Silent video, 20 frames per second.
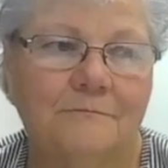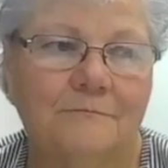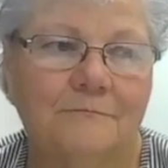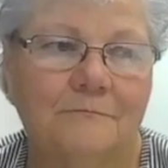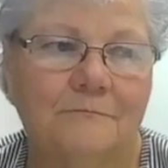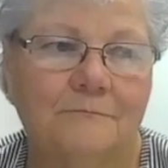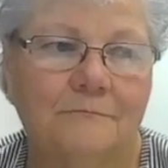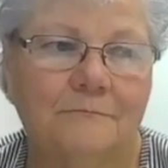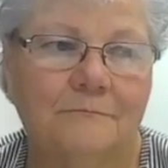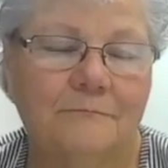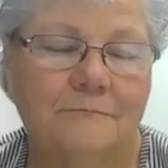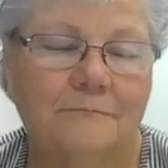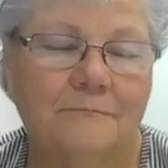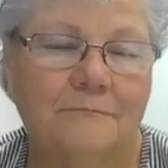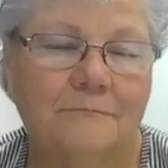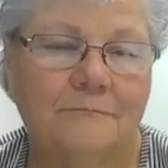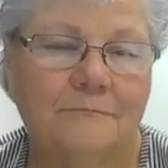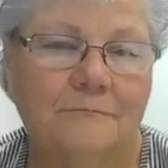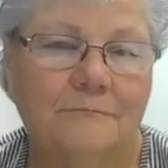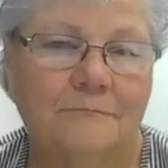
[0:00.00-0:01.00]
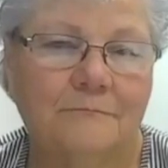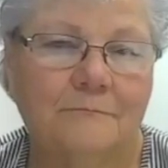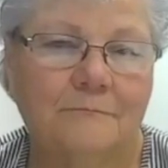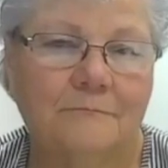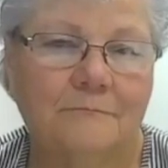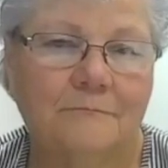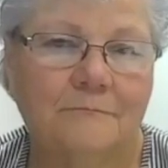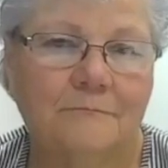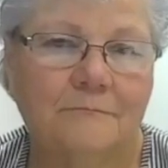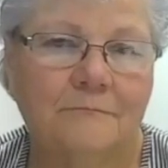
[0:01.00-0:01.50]

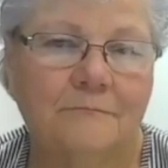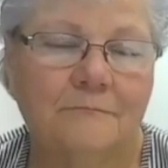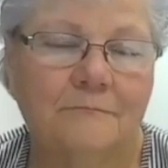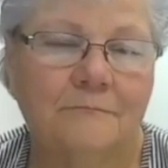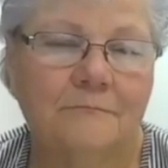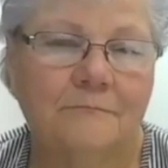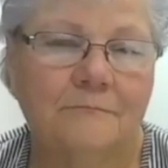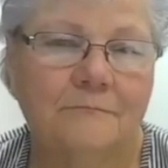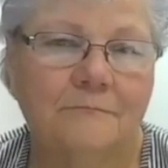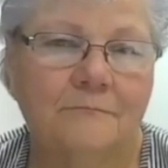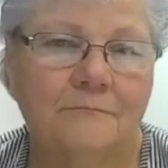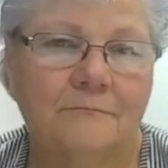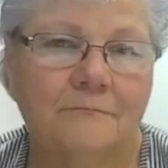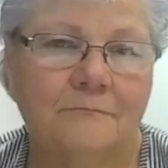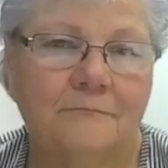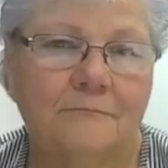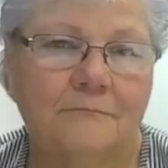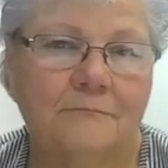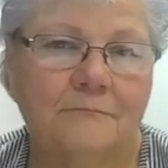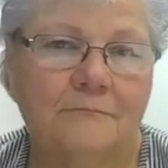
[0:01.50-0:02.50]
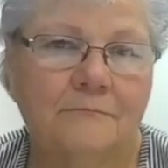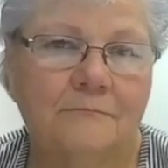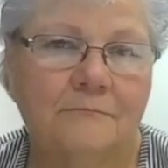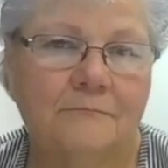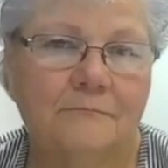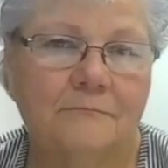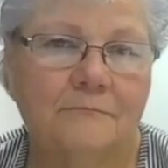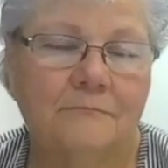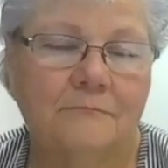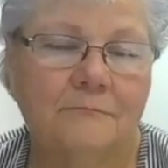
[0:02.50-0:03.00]

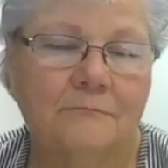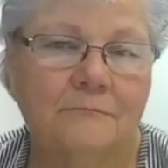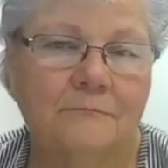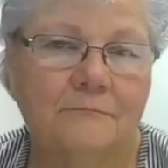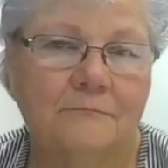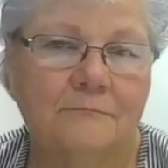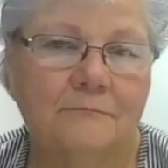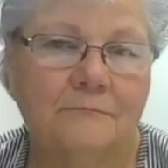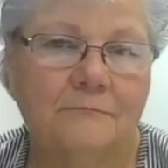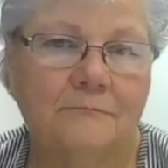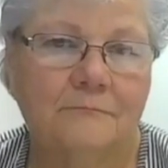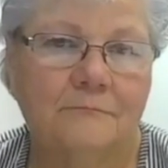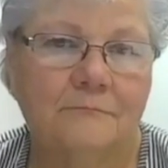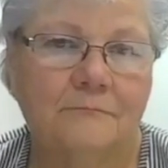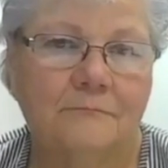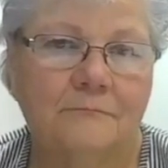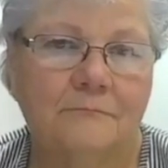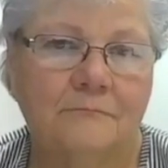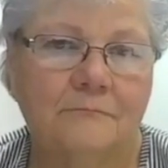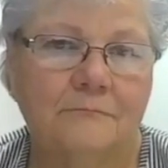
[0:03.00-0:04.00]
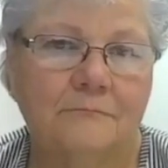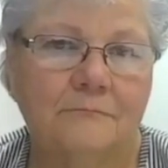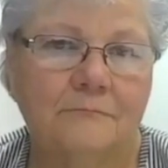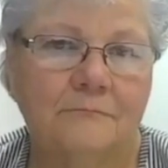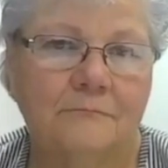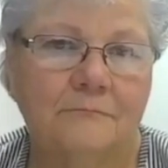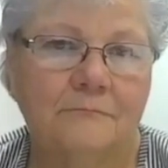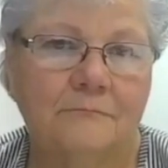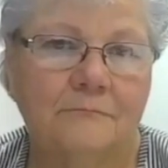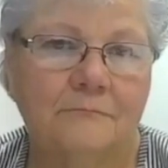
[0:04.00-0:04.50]

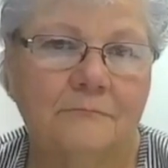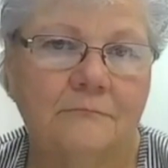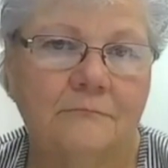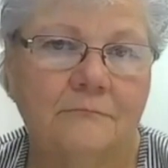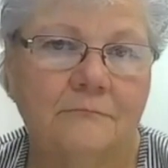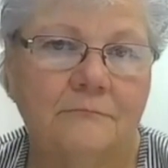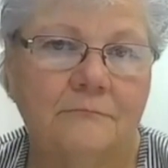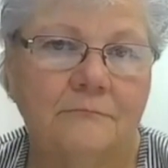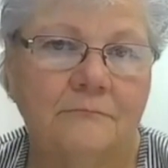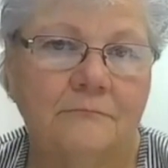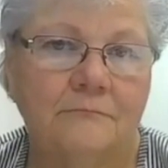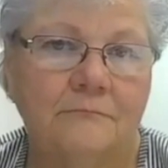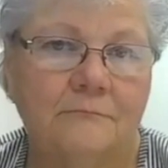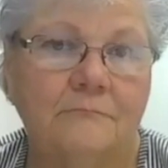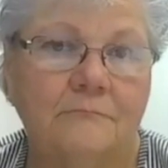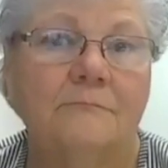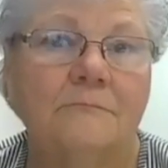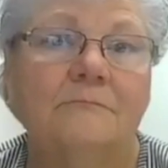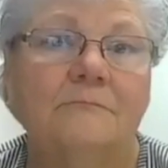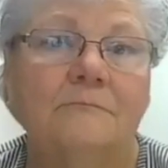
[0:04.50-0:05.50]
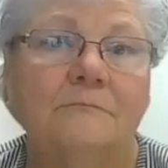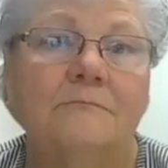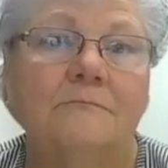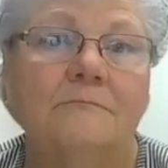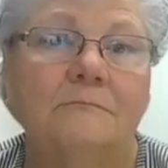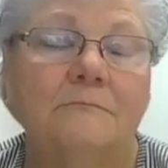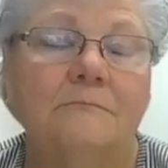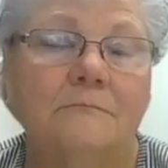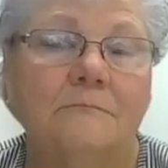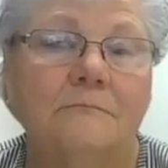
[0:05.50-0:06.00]

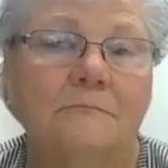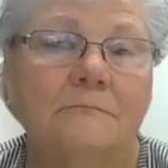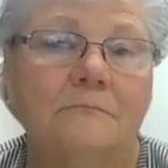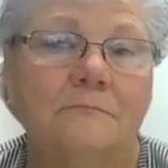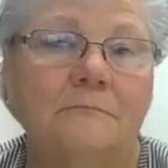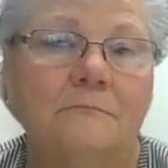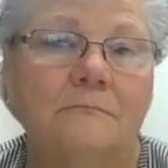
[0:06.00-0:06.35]
No words are spoken by the person on screen.